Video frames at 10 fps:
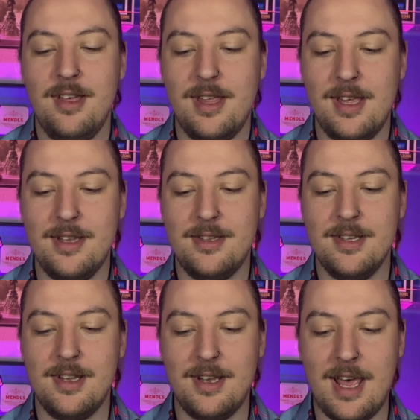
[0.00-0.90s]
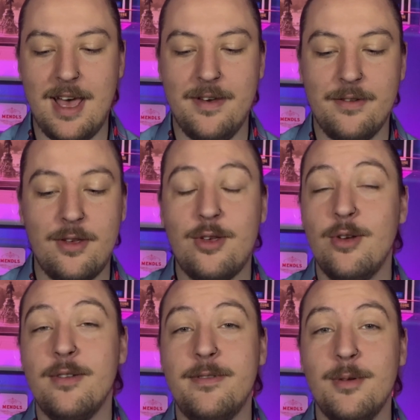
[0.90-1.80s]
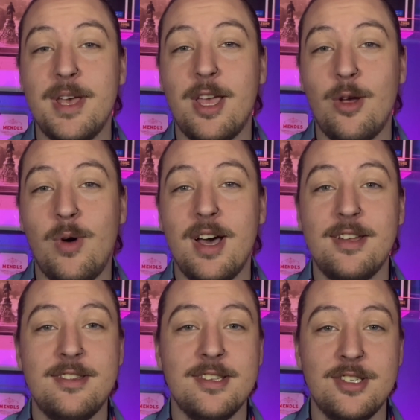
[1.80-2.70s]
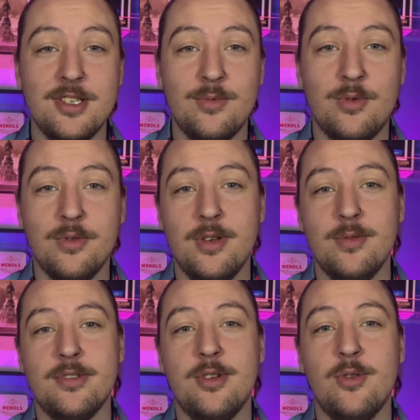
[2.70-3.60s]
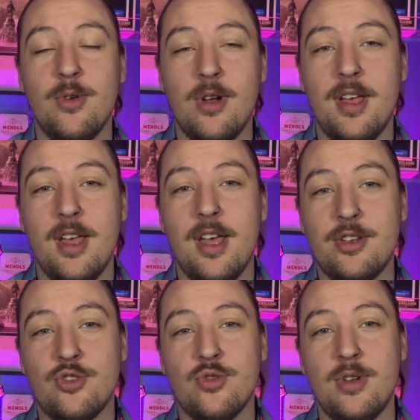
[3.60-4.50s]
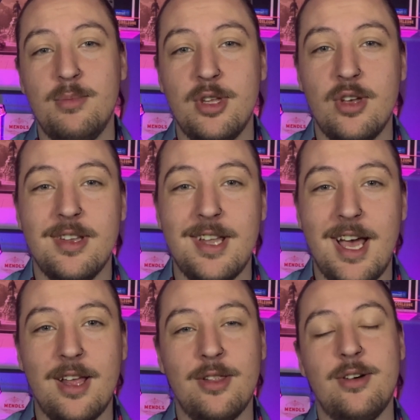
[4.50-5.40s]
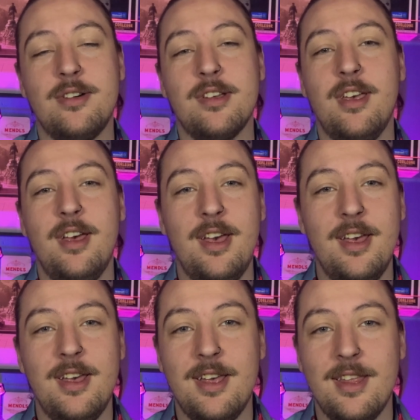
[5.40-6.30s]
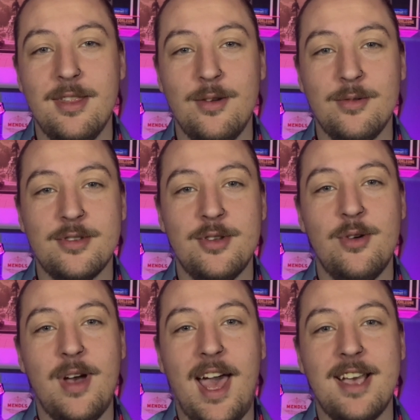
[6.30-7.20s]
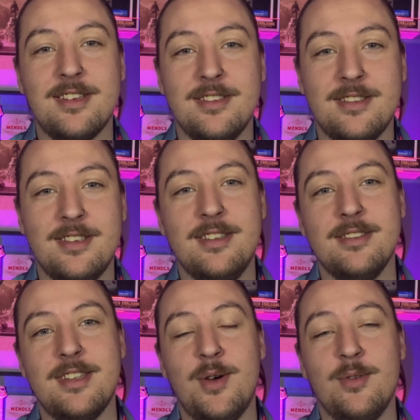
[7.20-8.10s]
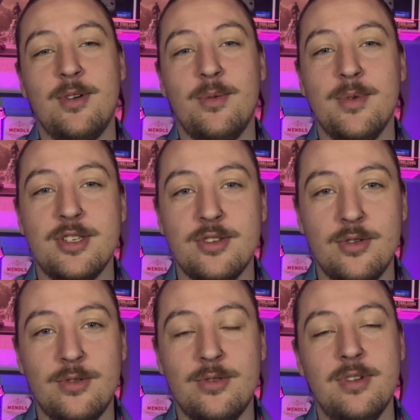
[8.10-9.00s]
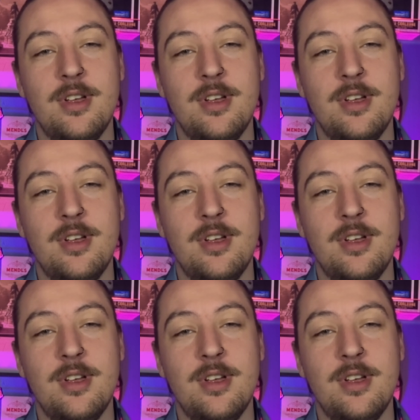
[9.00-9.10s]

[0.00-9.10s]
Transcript: It didn't have good filmmaking qualities in general. There was no extremely good dialogue. There was no action scenes that were original.